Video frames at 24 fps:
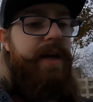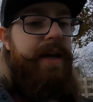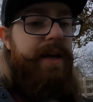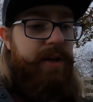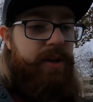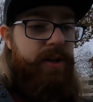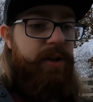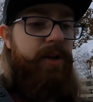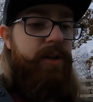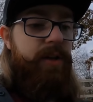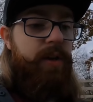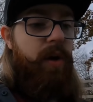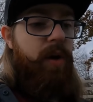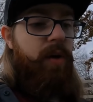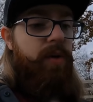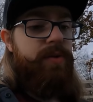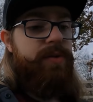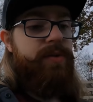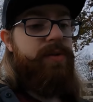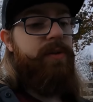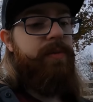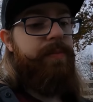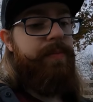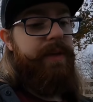it could
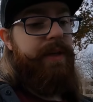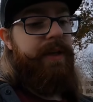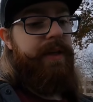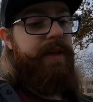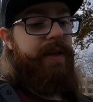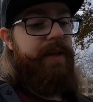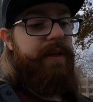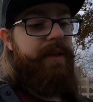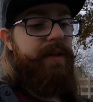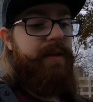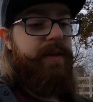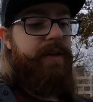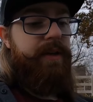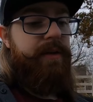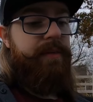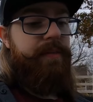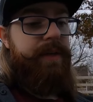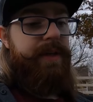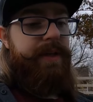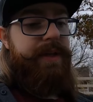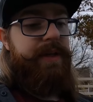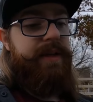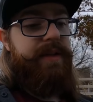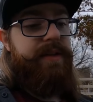also be
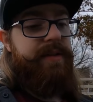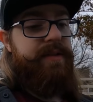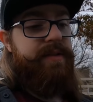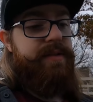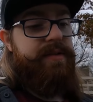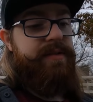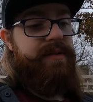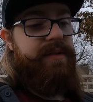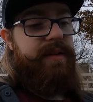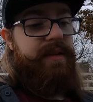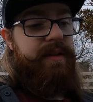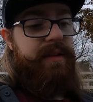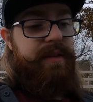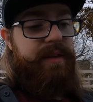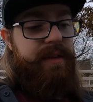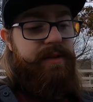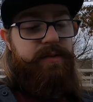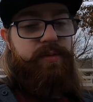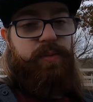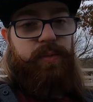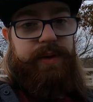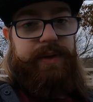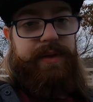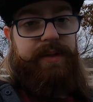because
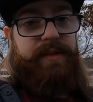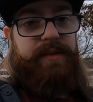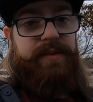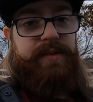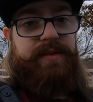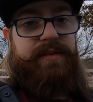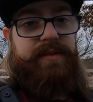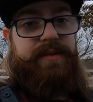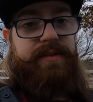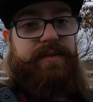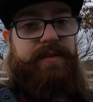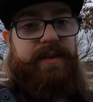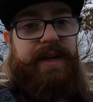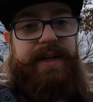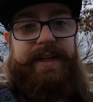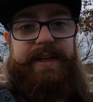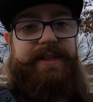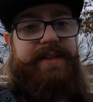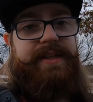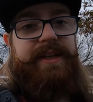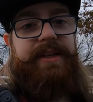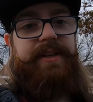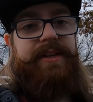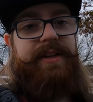these wheels, I
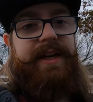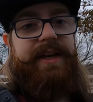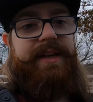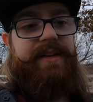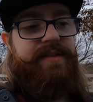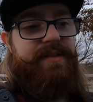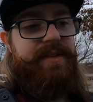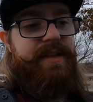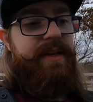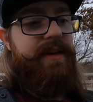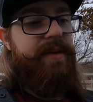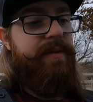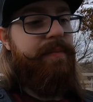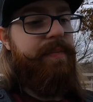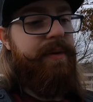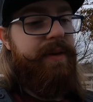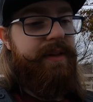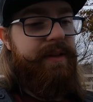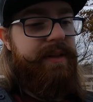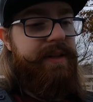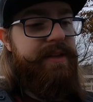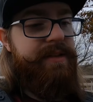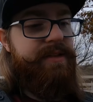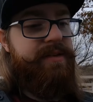didn't tell you guys yet,
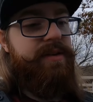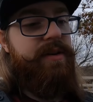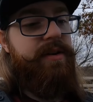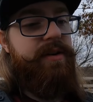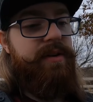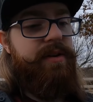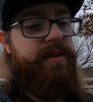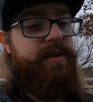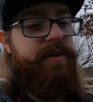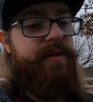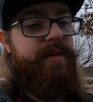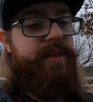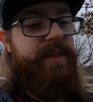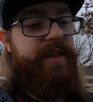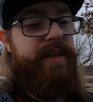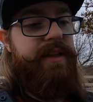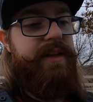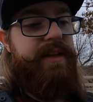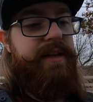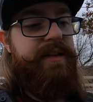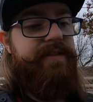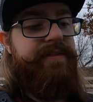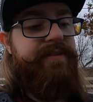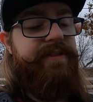but these are
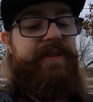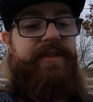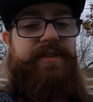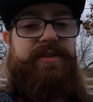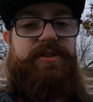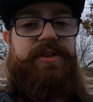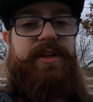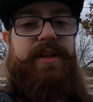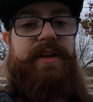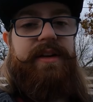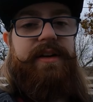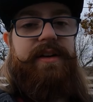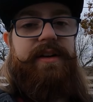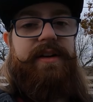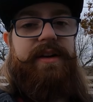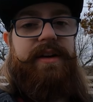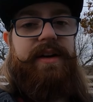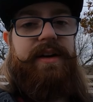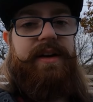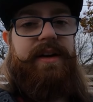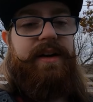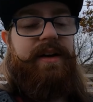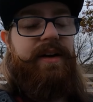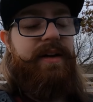the 5th gen
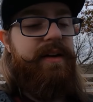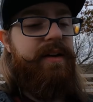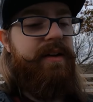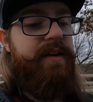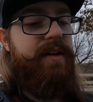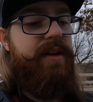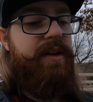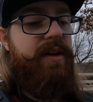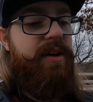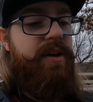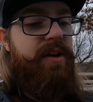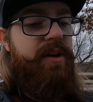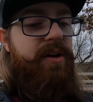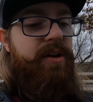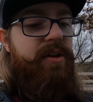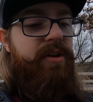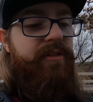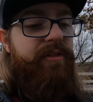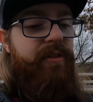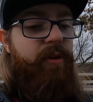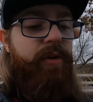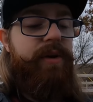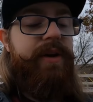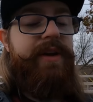
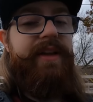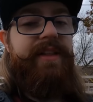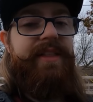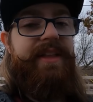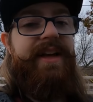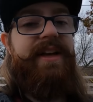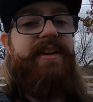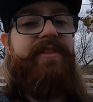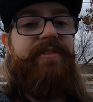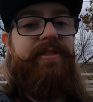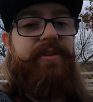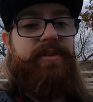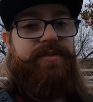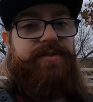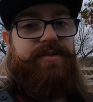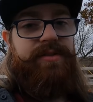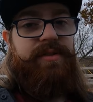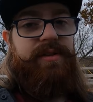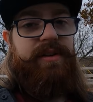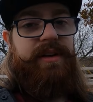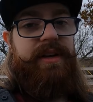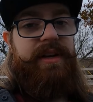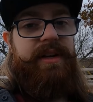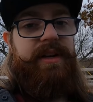40th
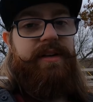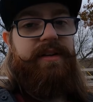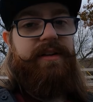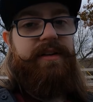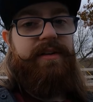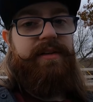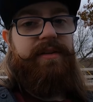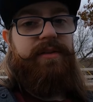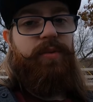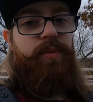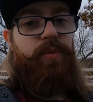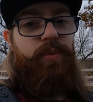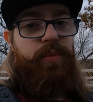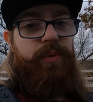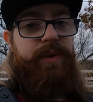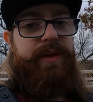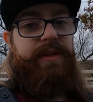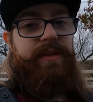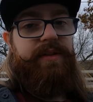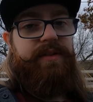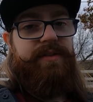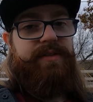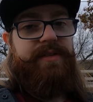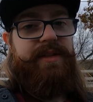anniversary
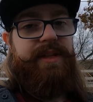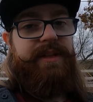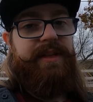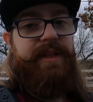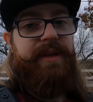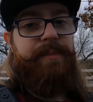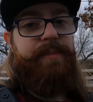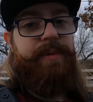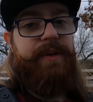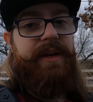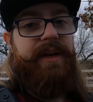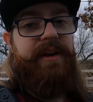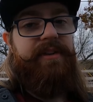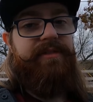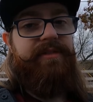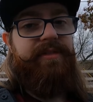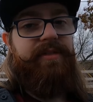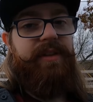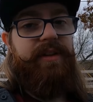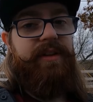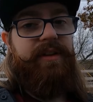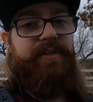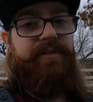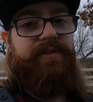wheels that they put out
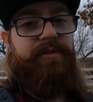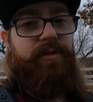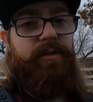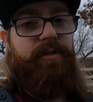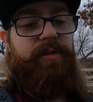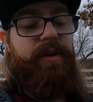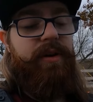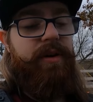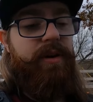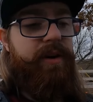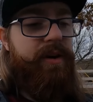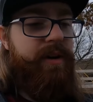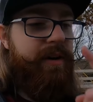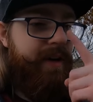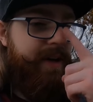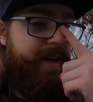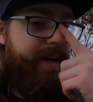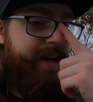for the 4Runner,